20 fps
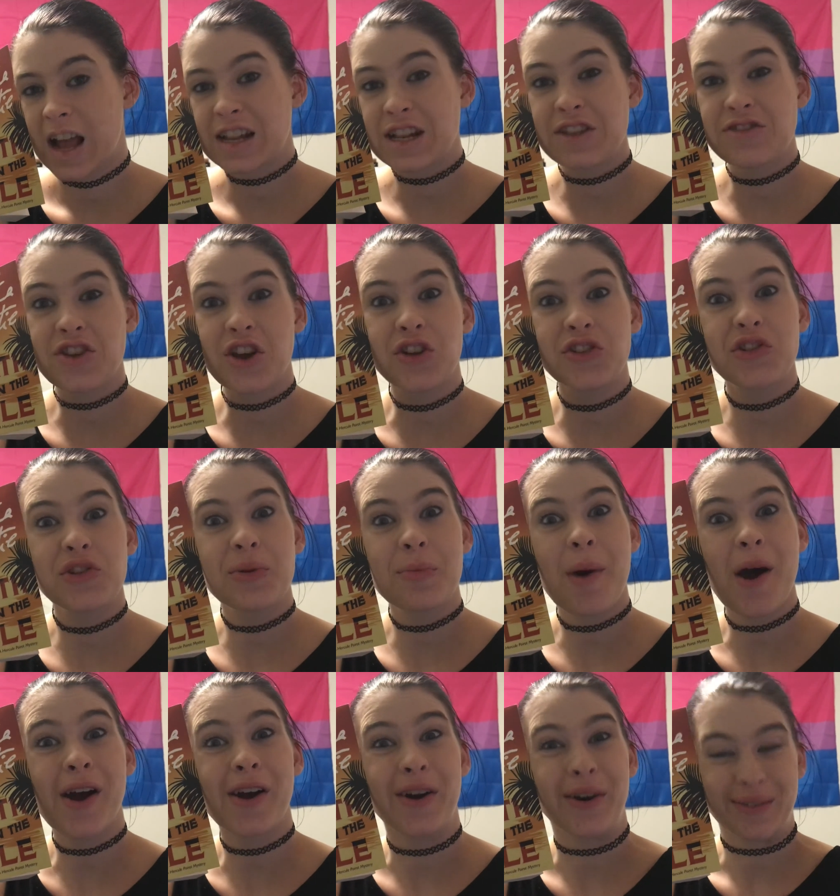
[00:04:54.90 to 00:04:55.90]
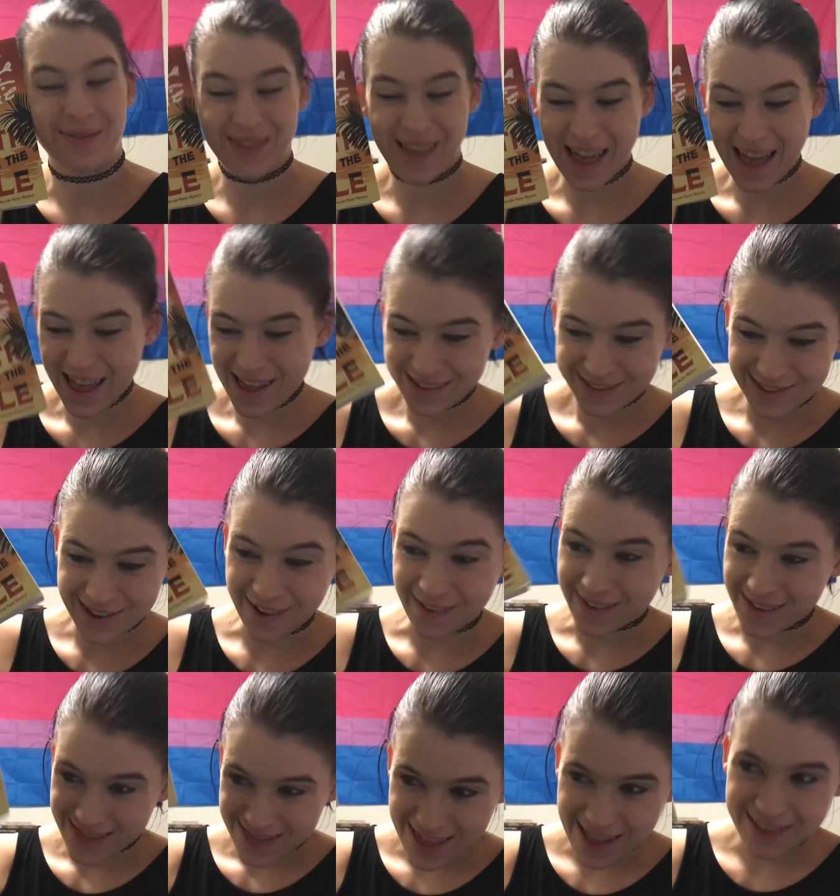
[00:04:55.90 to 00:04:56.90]
It's all due tomorrow, so
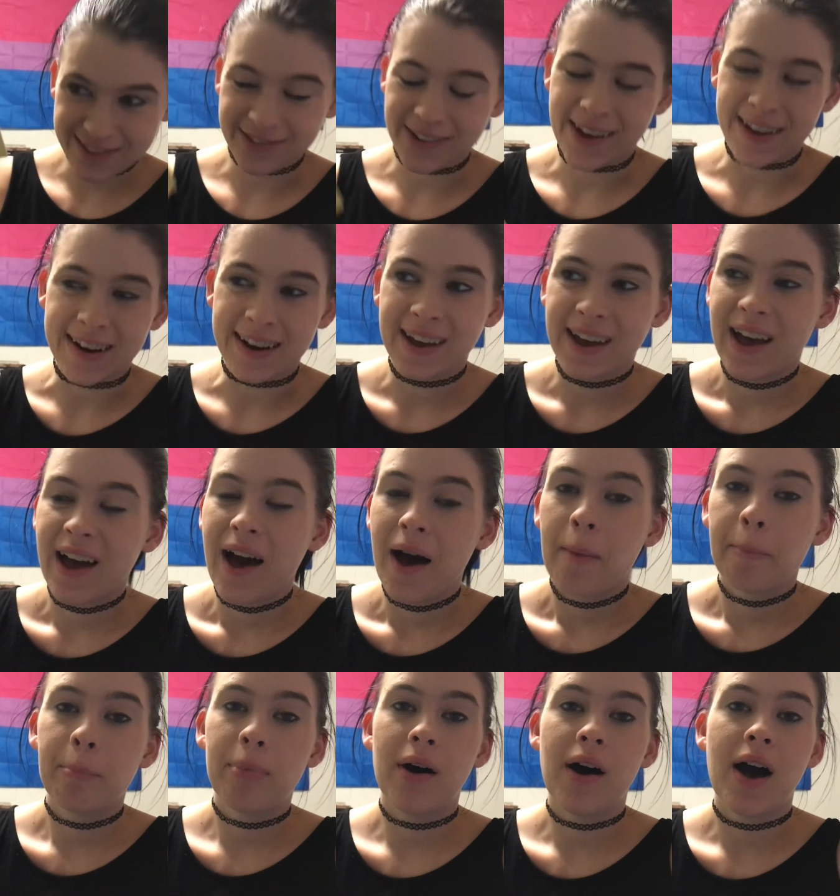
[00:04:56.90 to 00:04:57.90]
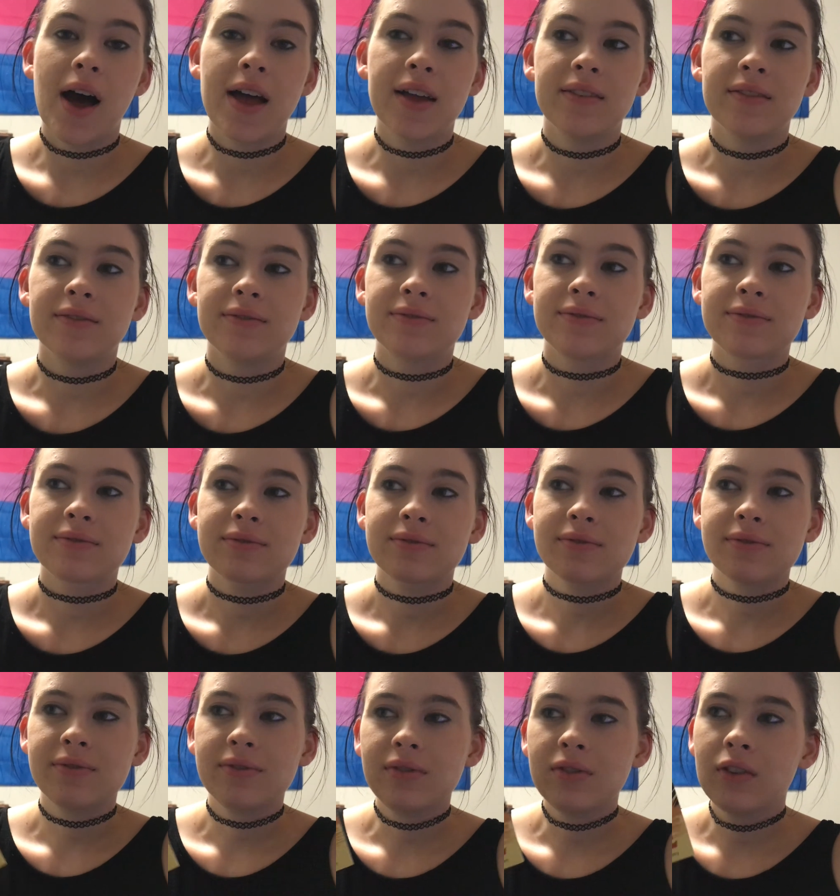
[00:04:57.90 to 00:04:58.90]
that's fine. But
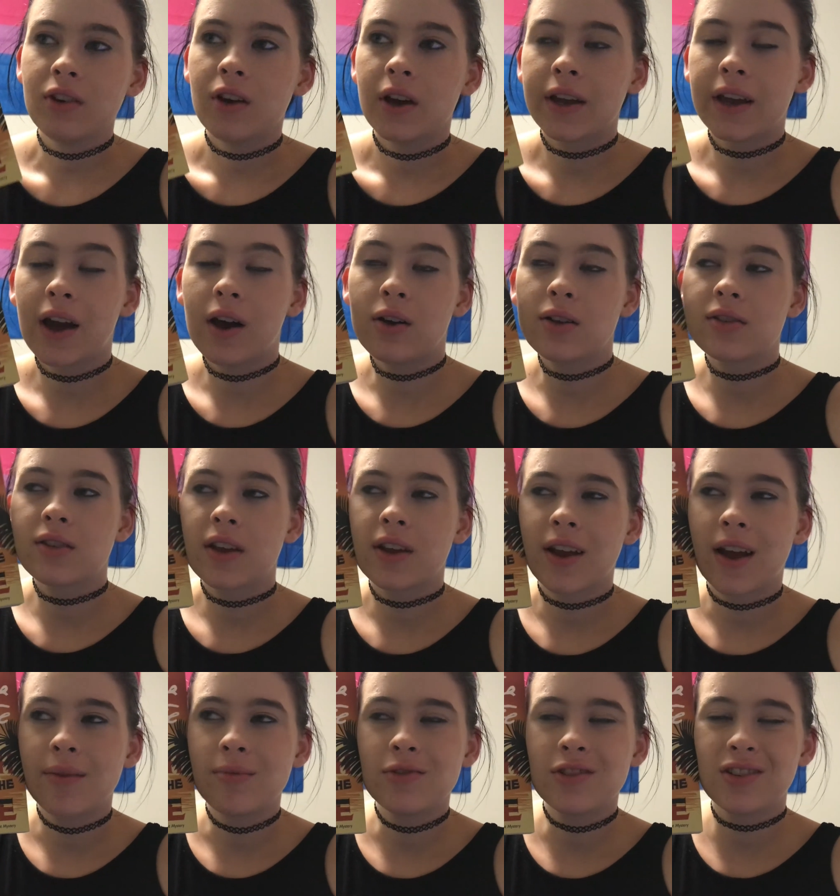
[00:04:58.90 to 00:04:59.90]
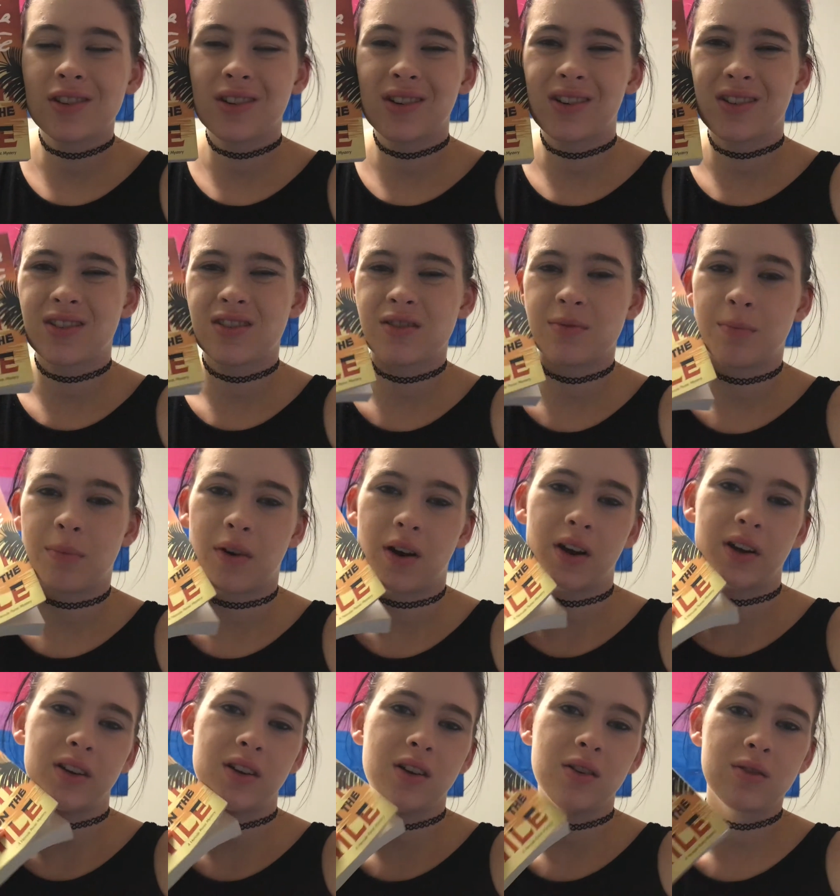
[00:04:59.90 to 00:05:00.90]
like, I was like, I'm just gonna
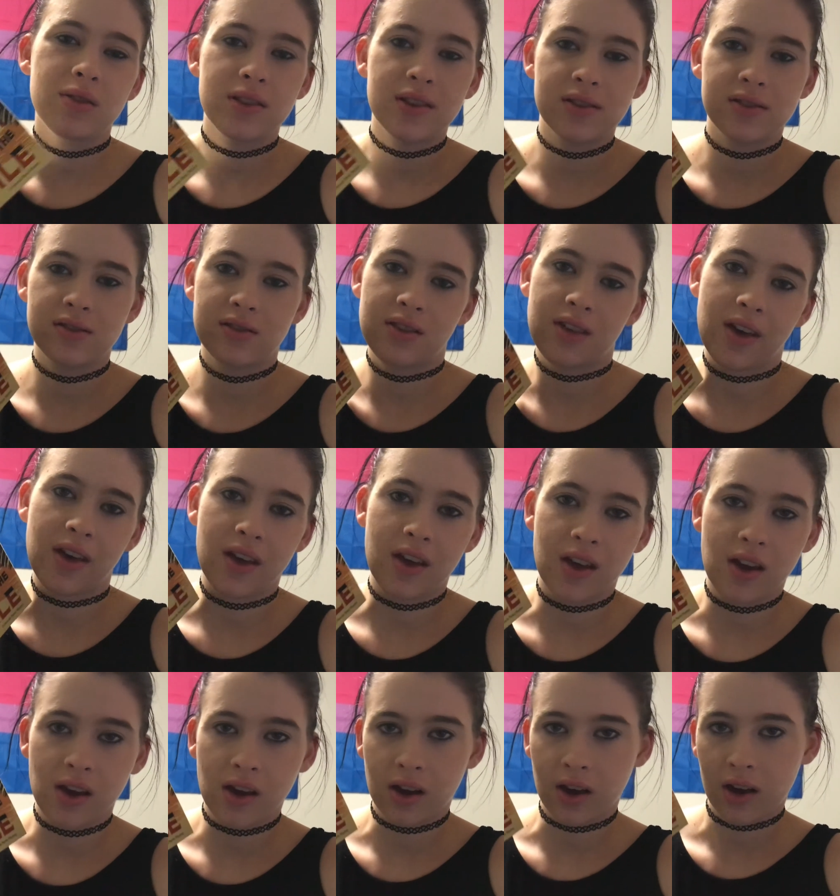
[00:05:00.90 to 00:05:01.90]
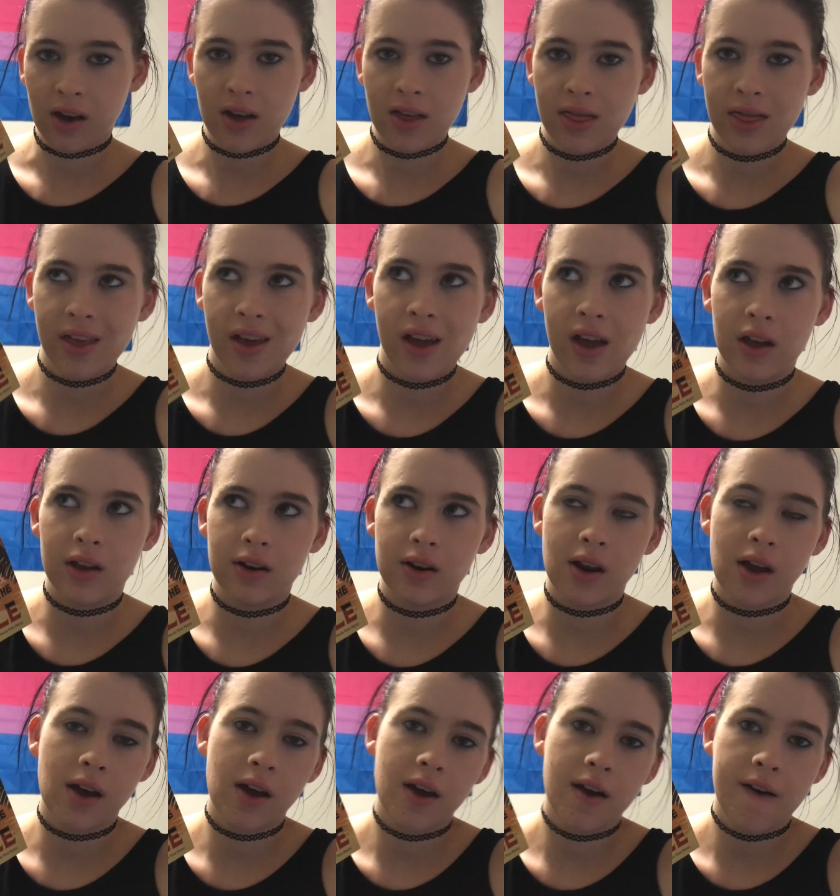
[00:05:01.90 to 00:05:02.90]
spark note this thing, and
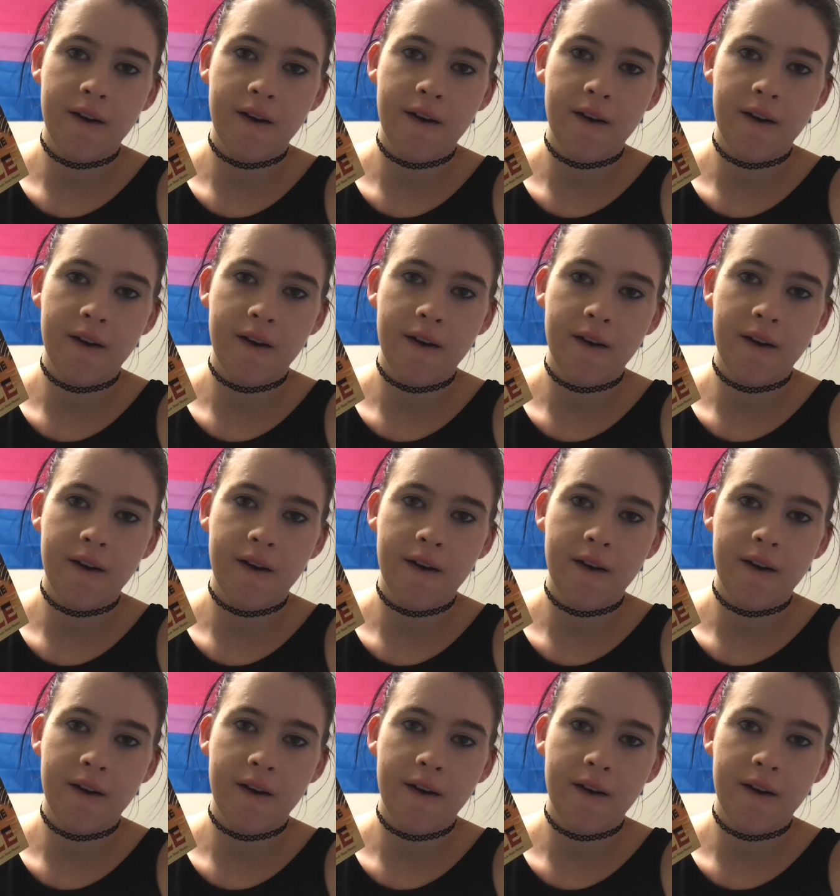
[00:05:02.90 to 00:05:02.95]
then